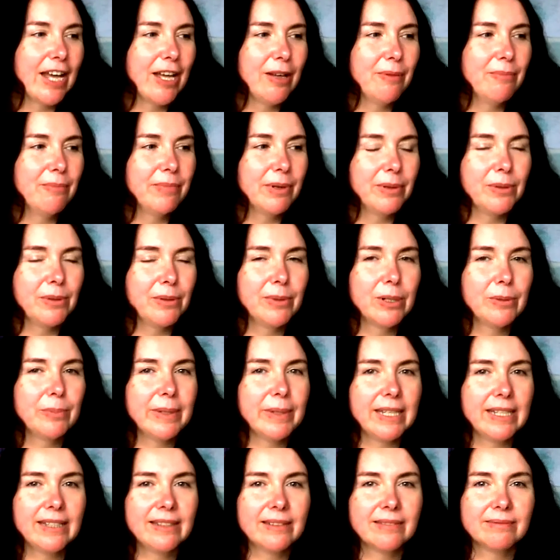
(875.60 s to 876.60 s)
But we will
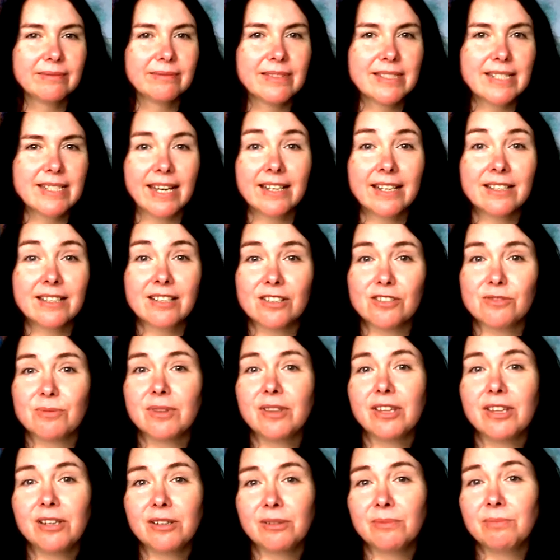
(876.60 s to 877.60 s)
be staying in touch with
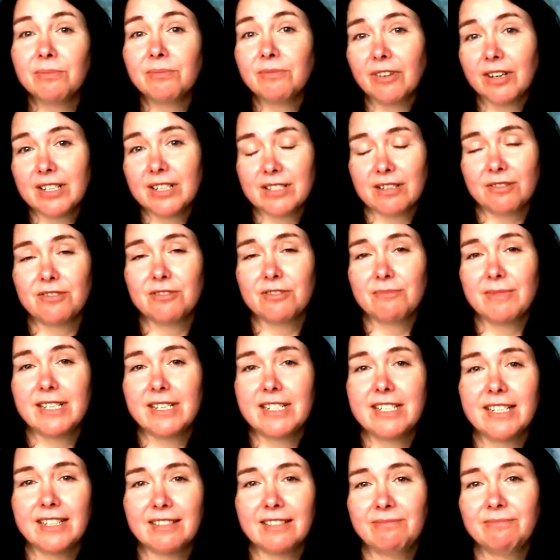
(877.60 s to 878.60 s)
you via social
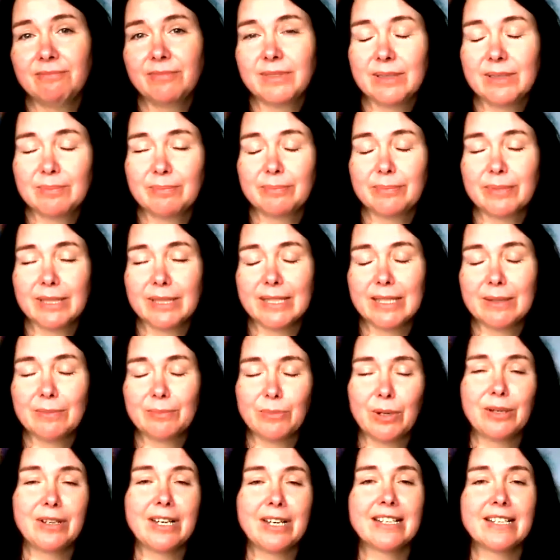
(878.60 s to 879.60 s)
media, but it
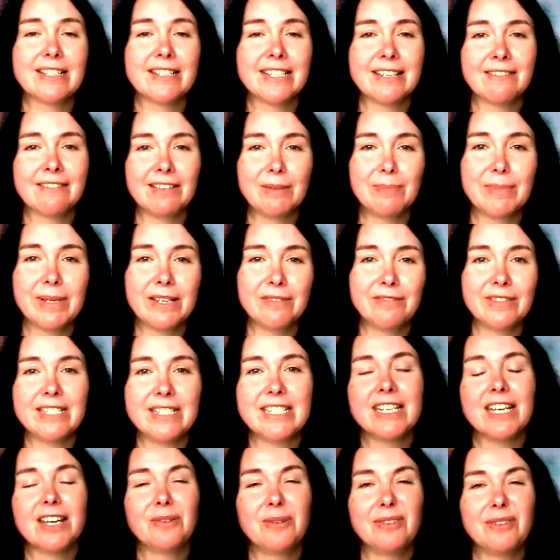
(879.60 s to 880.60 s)
won't necessarily be a
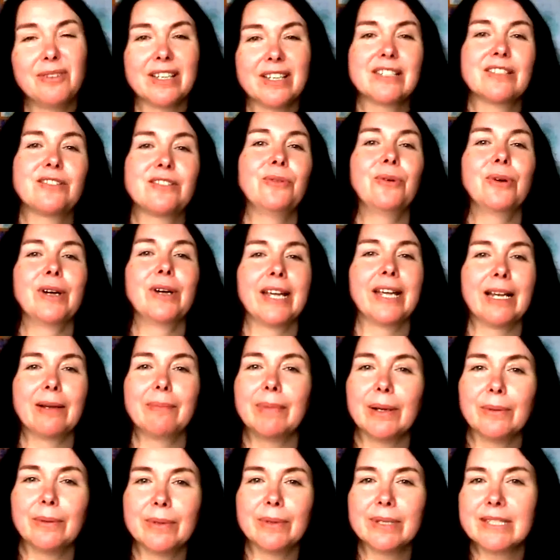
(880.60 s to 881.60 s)
video of us talking,
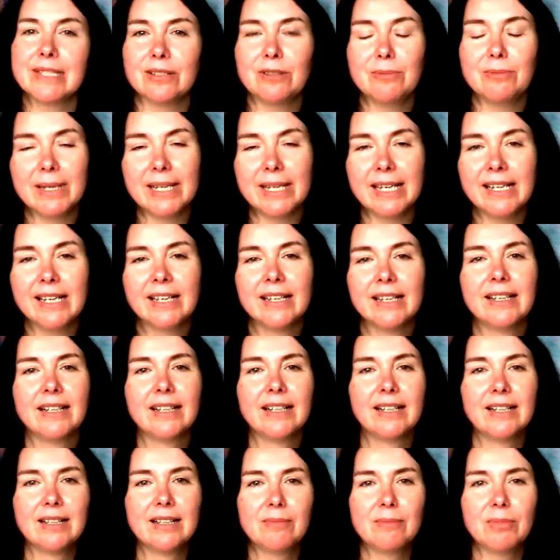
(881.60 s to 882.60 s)
but we'll still be
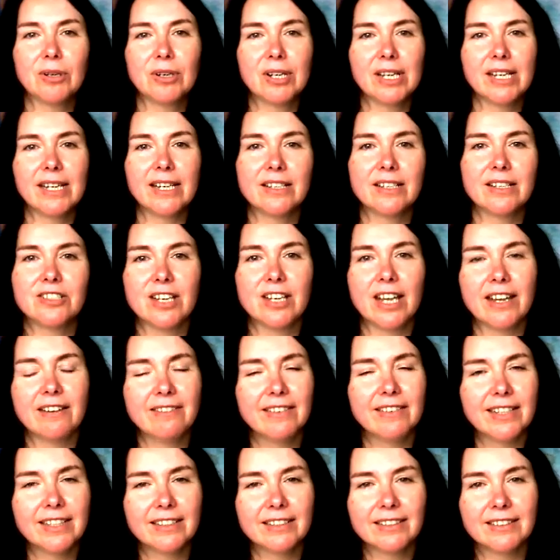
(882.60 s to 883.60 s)
blogging and
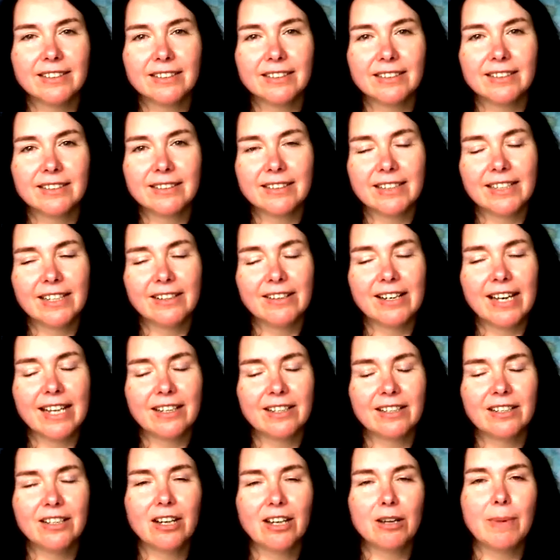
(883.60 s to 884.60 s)
sharing and letting
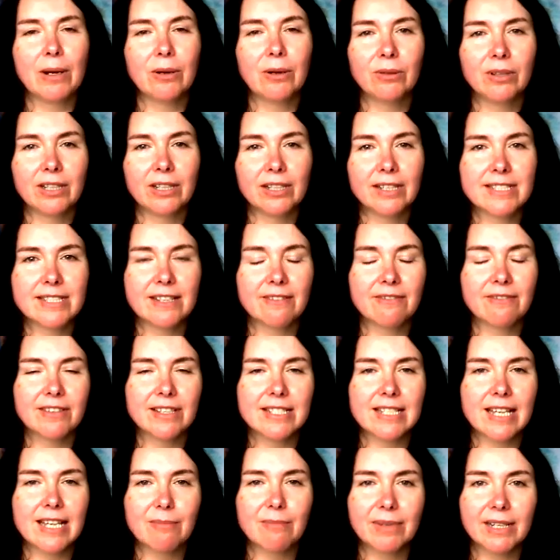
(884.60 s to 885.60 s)
you know about all the good stuff
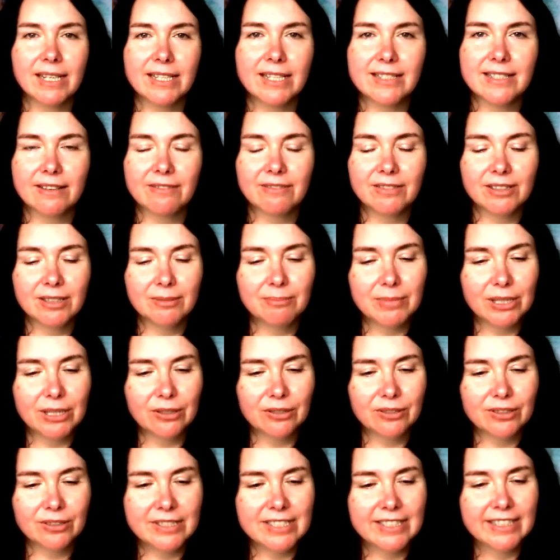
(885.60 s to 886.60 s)
that's happening in Devon and
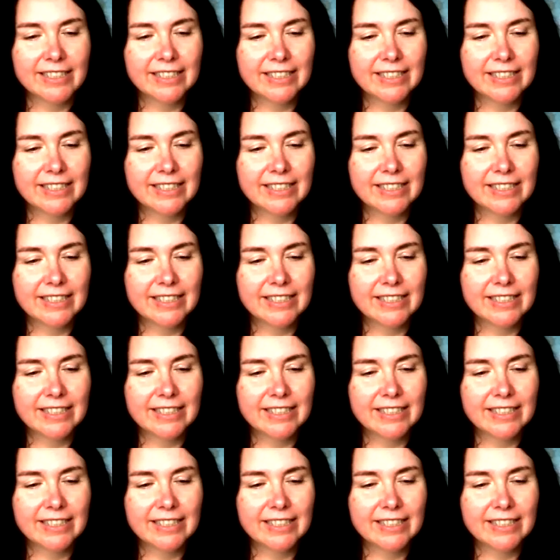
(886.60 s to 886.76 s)
beyond.